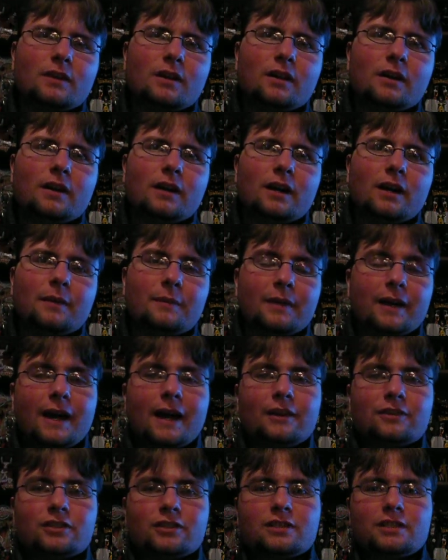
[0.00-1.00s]
the
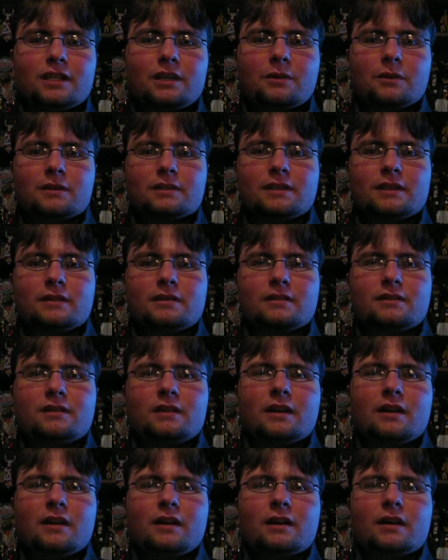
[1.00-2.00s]
action sequences.
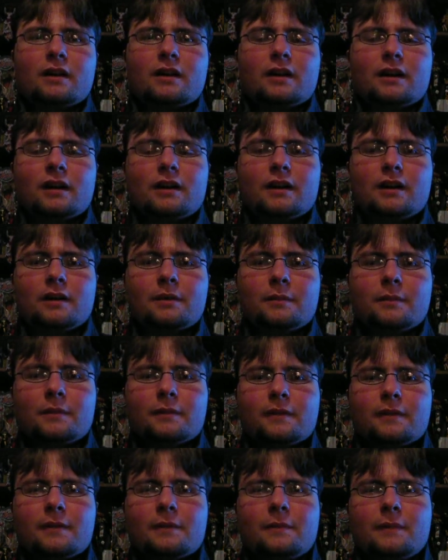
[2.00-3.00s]

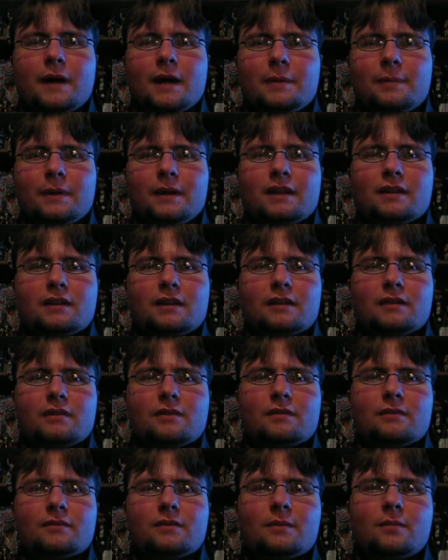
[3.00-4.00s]
In my
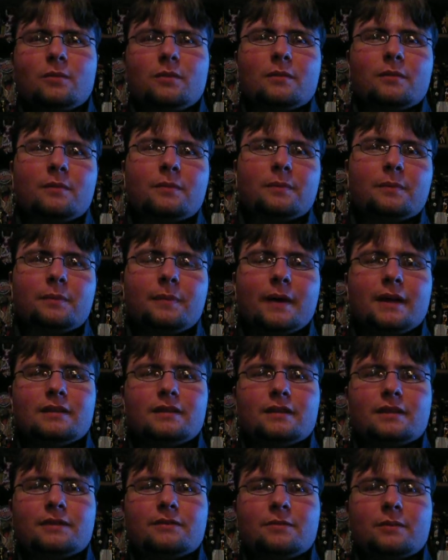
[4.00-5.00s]
opinion,
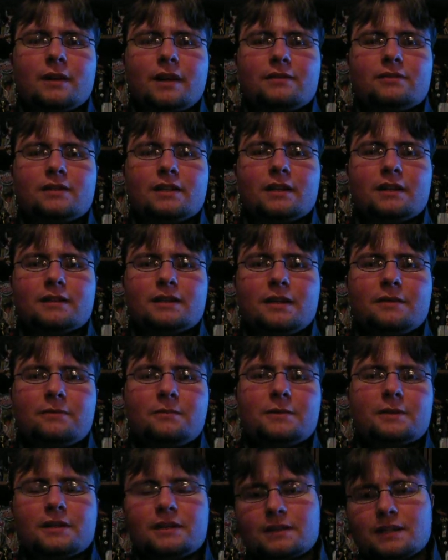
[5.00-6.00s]
basically from what I've seen,
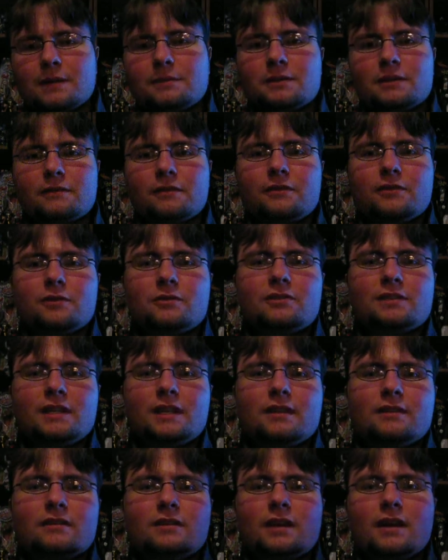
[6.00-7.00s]
with the exception of a few
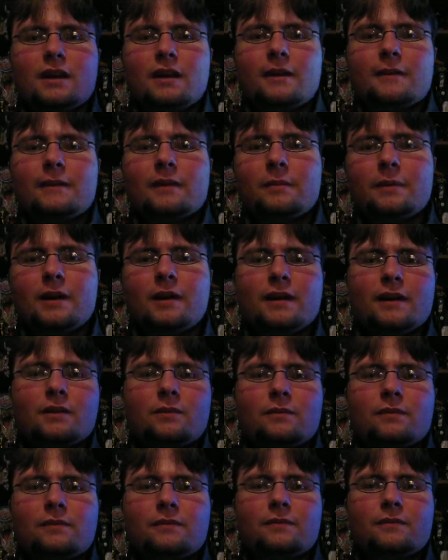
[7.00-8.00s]
scenes, the
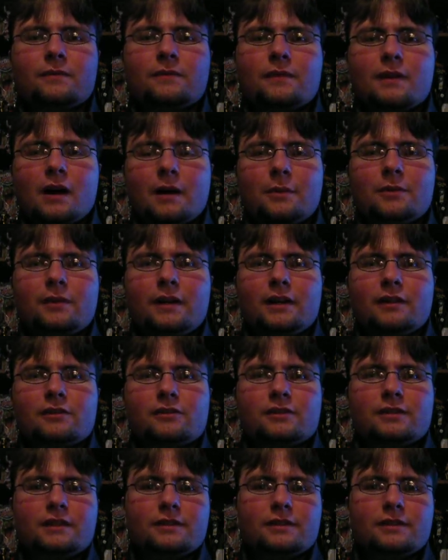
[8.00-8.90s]
American Kamen Riders,